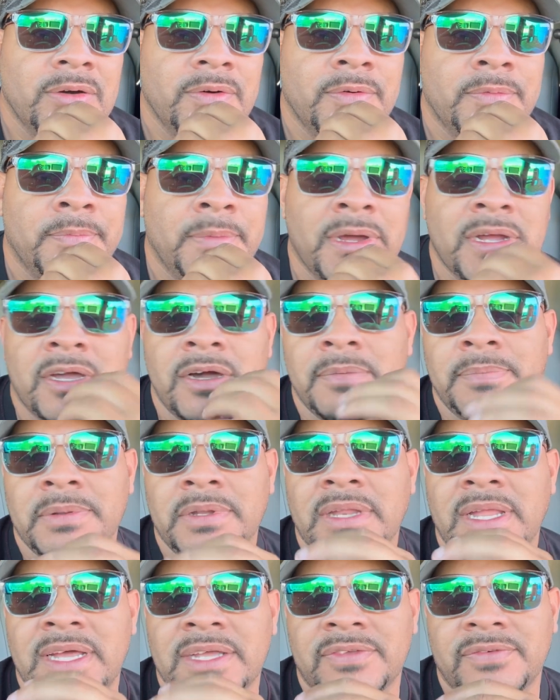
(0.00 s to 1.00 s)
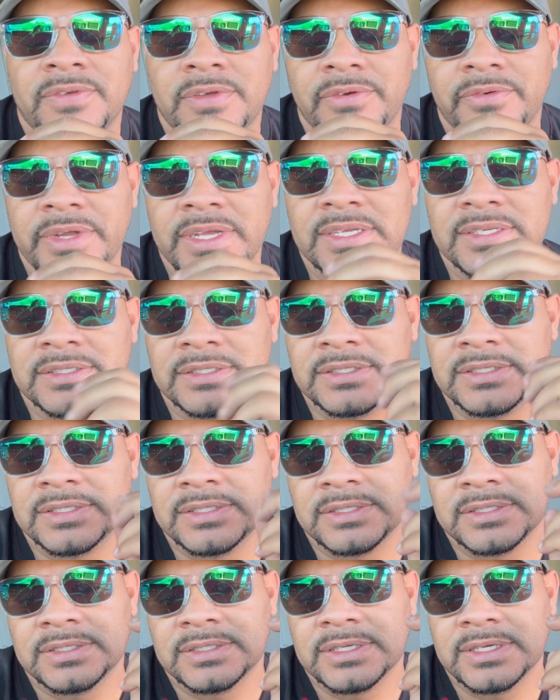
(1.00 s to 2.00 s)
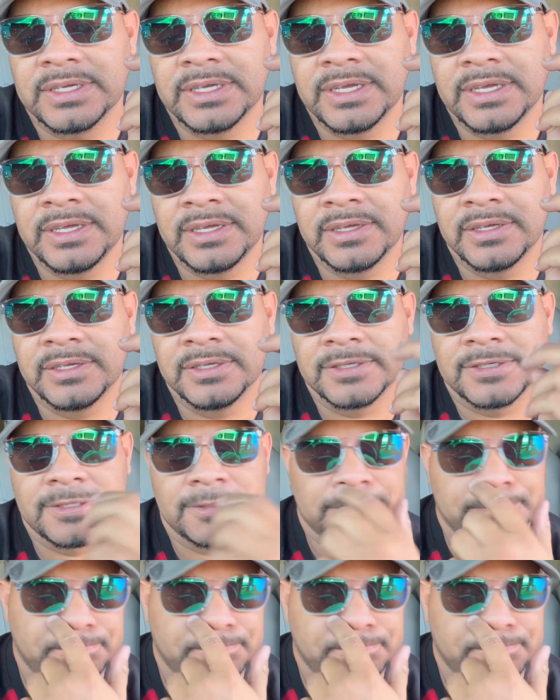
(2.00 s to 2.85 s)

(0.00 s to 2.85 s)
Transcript: my couple of last few reasons is